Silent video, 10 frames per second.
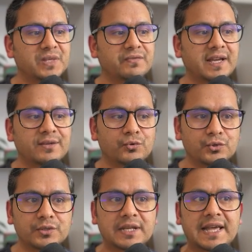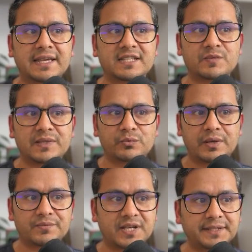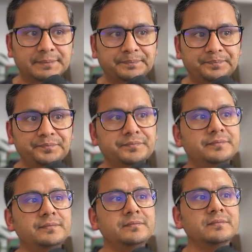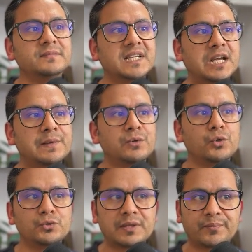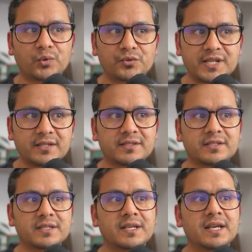If I go to the LangSmith website, I will go to the projects.